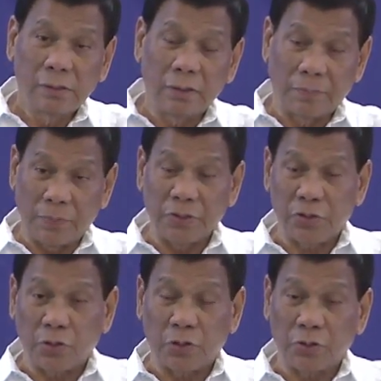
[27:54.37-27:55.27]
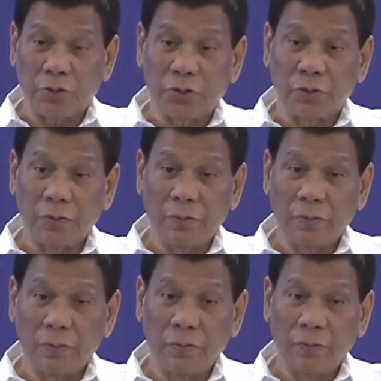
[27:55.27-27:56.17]
the peace talks
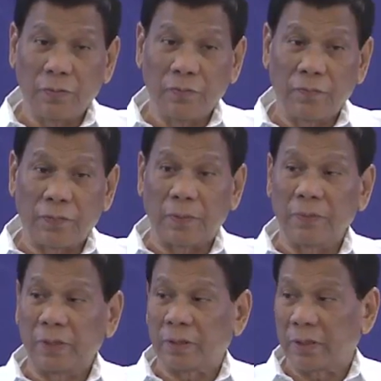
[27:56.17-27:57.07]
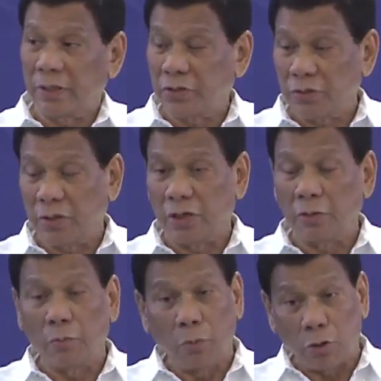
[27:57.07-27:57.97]
from the
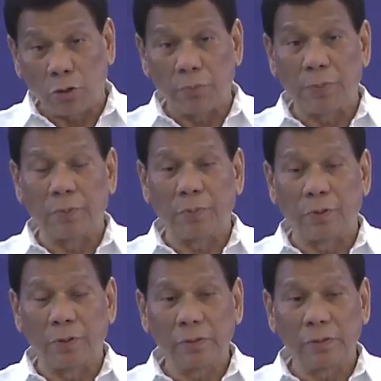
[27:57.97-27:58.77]
traditional Moro people,